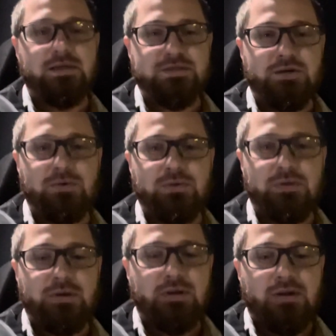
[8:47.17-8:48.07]
so
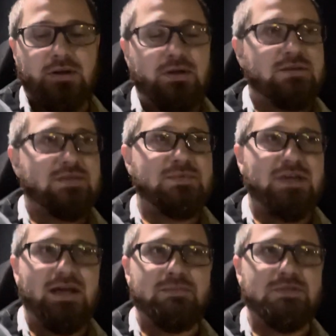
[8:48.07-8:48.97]

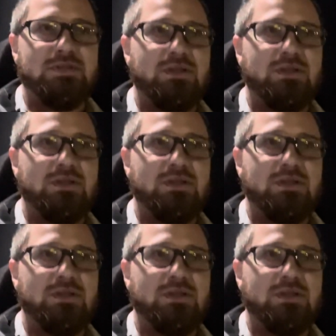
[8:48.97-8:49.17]
sometimes